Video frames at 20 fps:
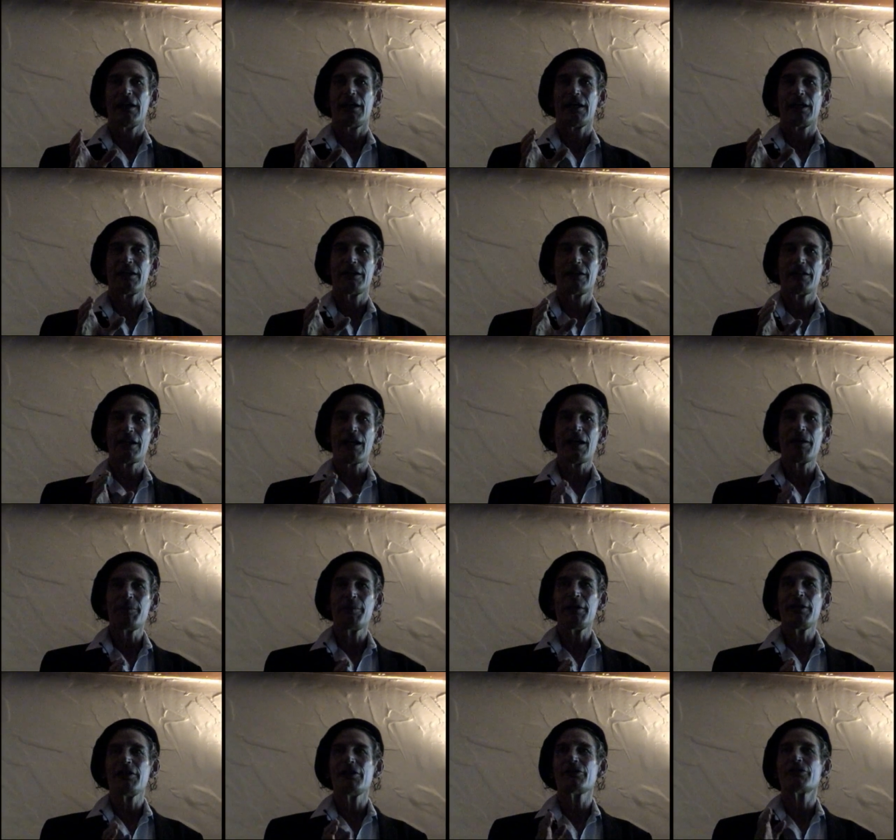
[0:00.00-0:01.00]
And
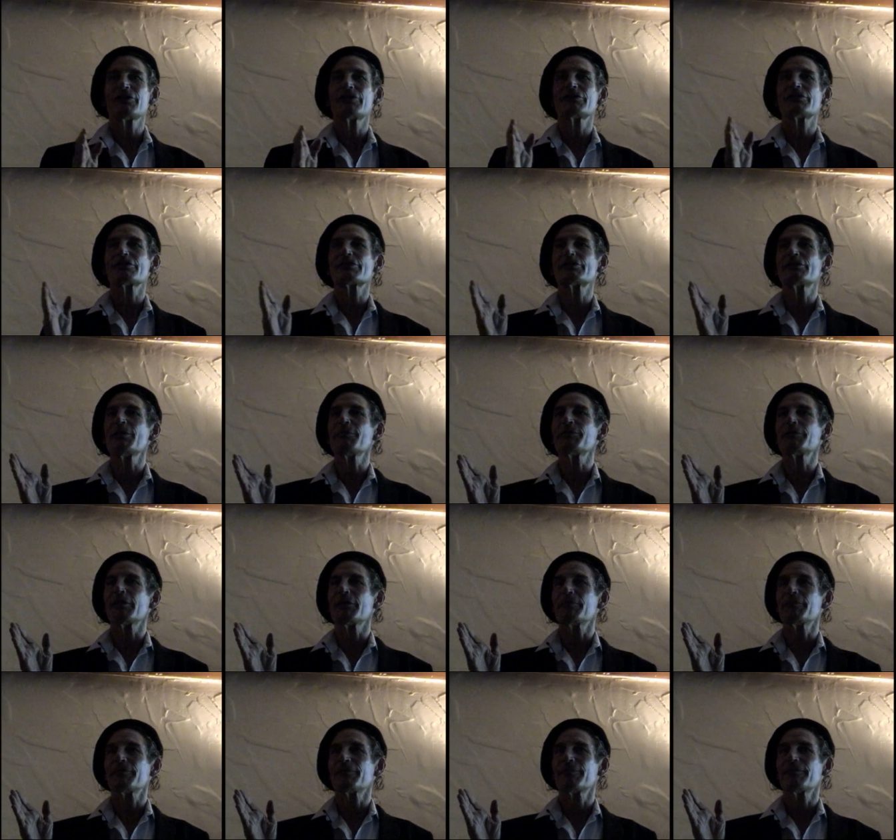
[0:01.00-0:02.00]
diabetes is a
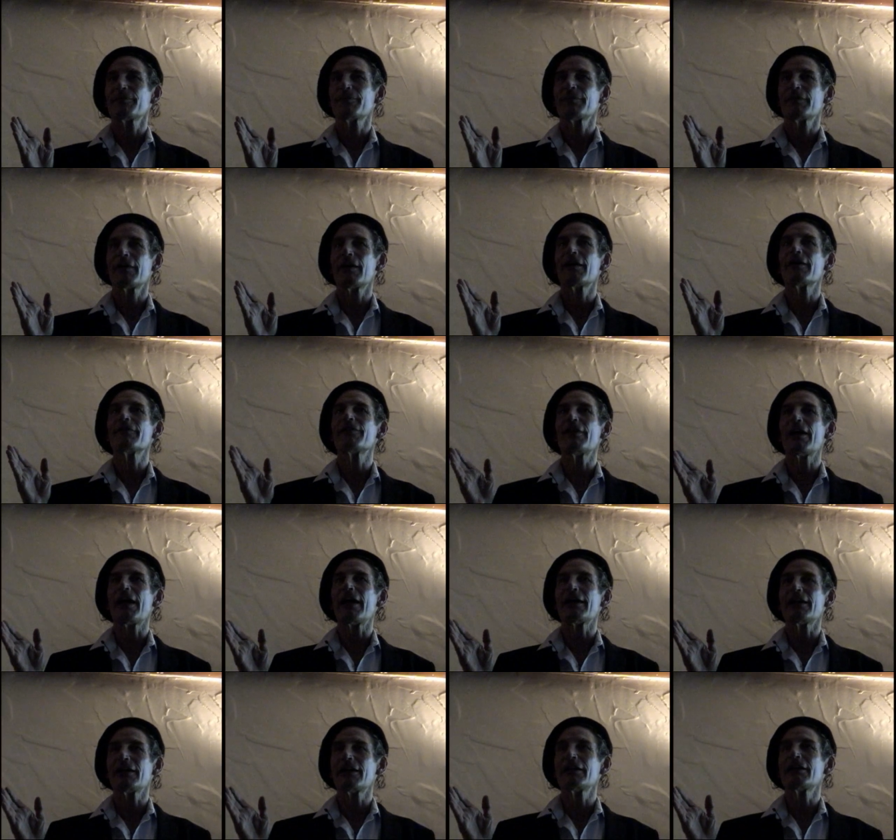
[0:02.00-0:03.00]
symptom of
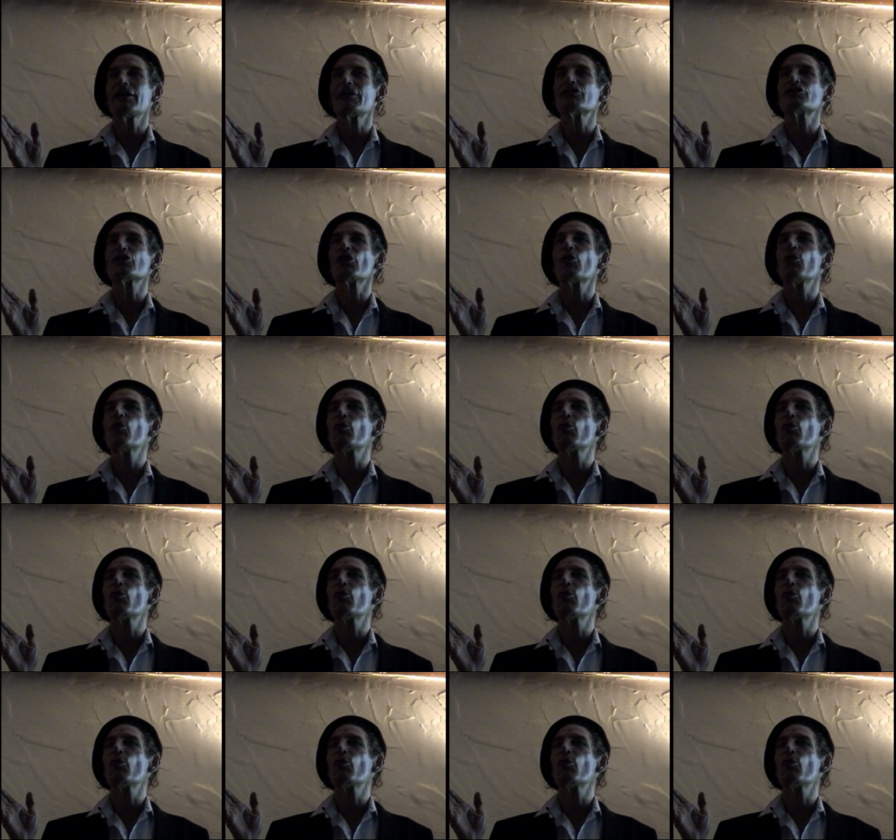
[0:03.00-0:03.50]
that. And it's a